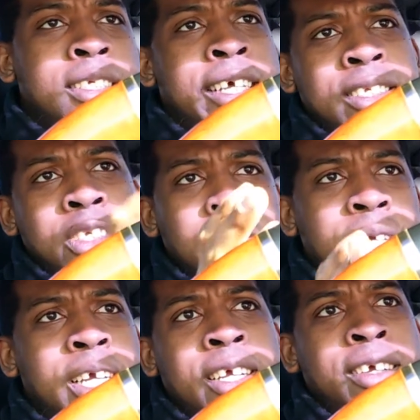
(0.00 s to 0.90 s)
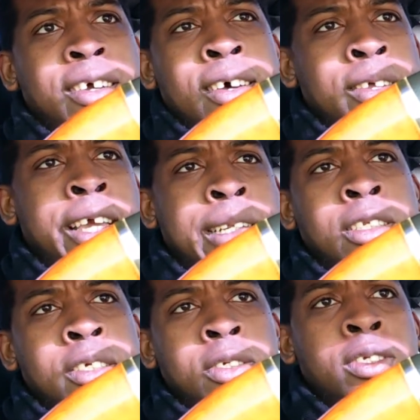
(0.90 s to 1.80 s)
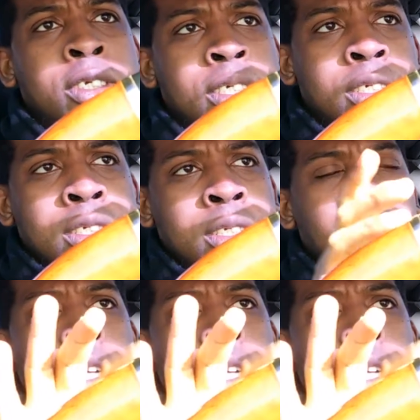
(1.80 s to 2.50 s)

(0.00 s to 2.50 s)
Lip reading: that truck, all you had to do was just